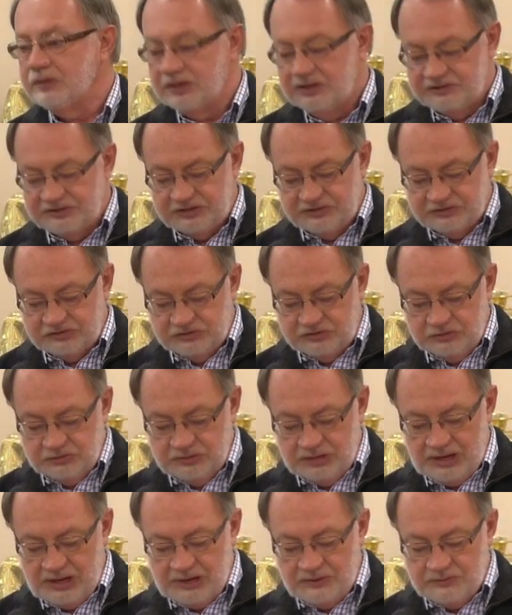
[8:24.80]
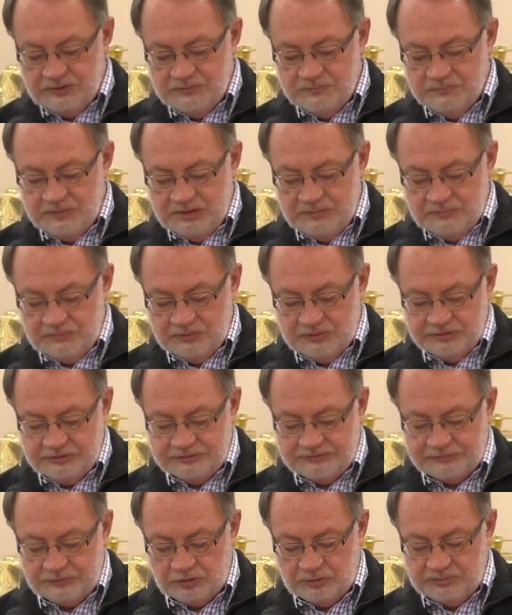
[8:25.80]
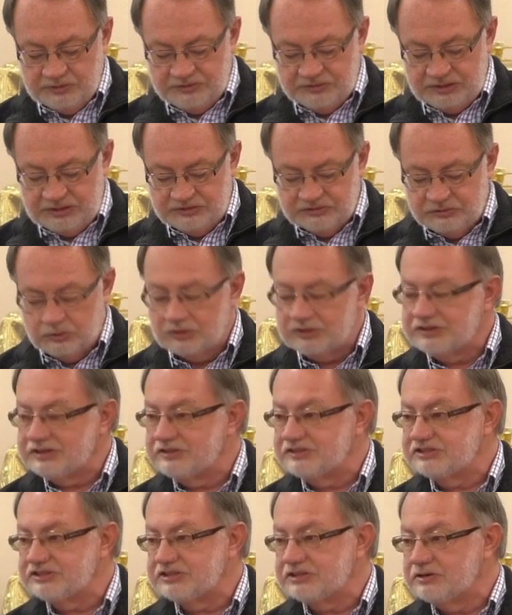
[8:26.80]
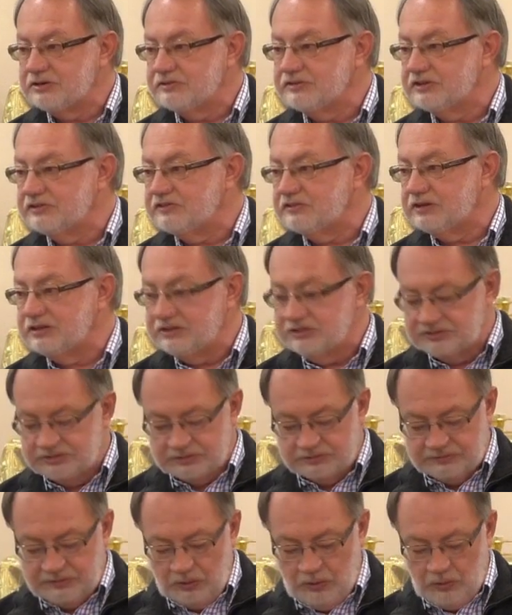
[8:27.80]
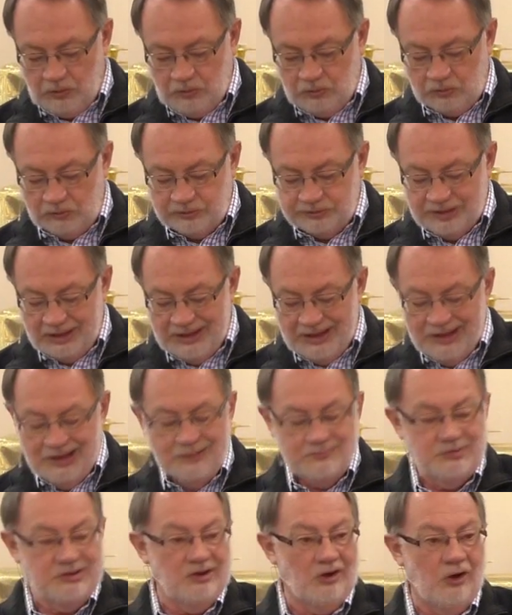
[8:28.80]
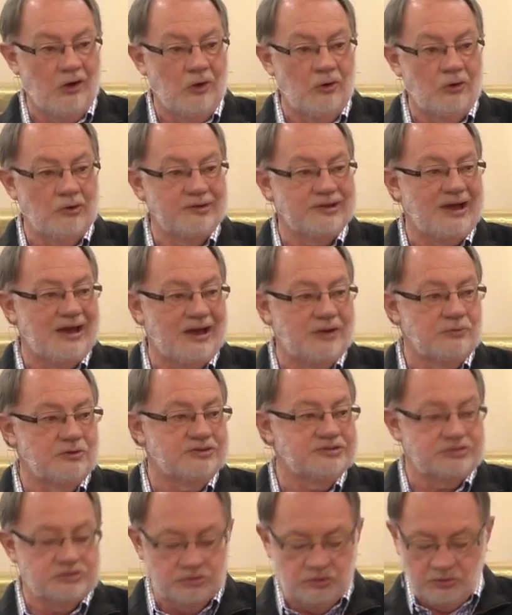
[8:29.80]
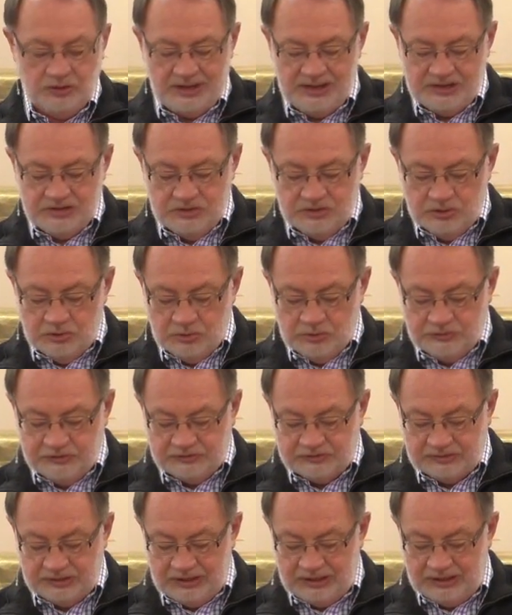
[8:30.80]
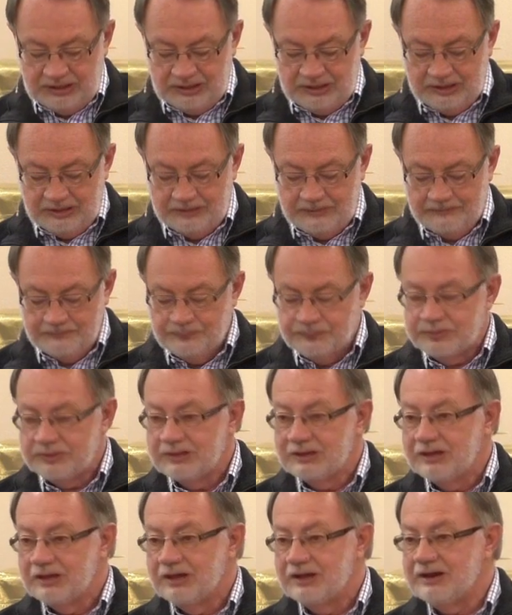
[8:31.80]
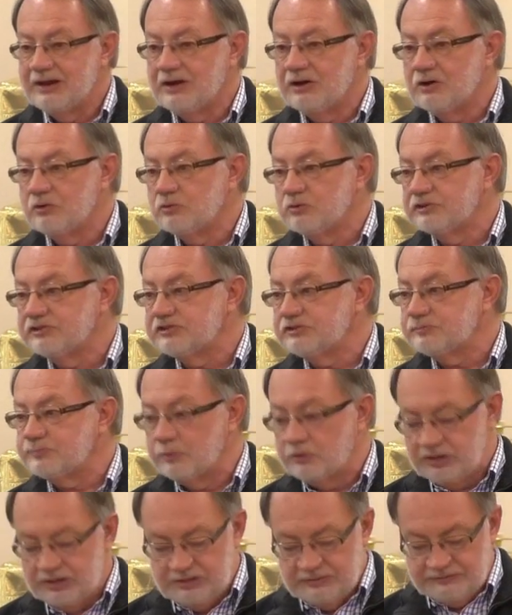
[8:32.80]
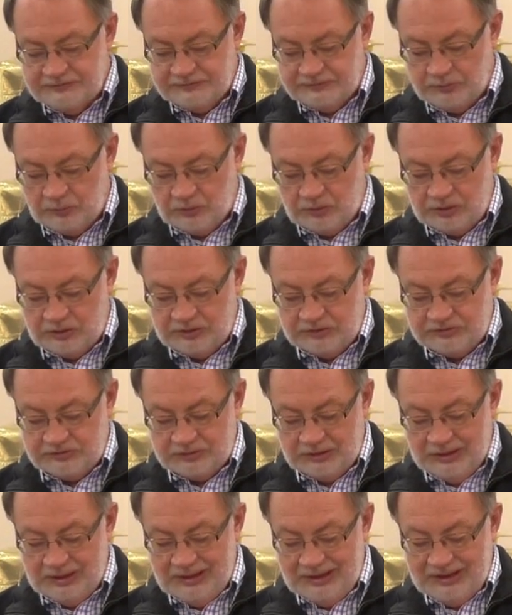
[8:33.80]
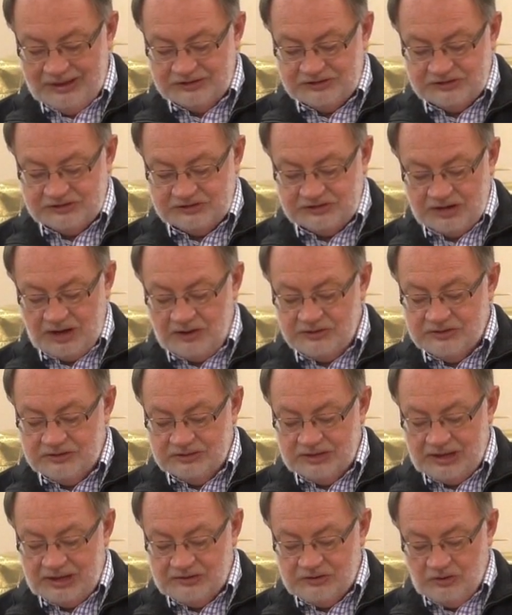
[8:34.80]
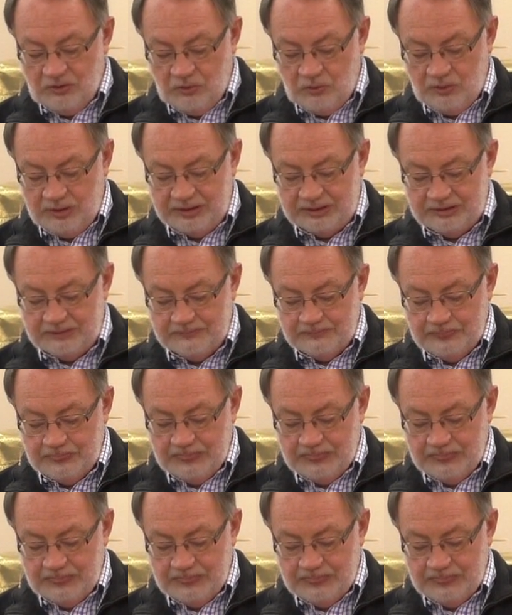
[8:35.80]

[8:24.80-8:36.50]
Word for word: He says, Do not remember the former things, nor consider the things of old. Behold, I will do a new thing, and now it will spring forth, and shall you not know it?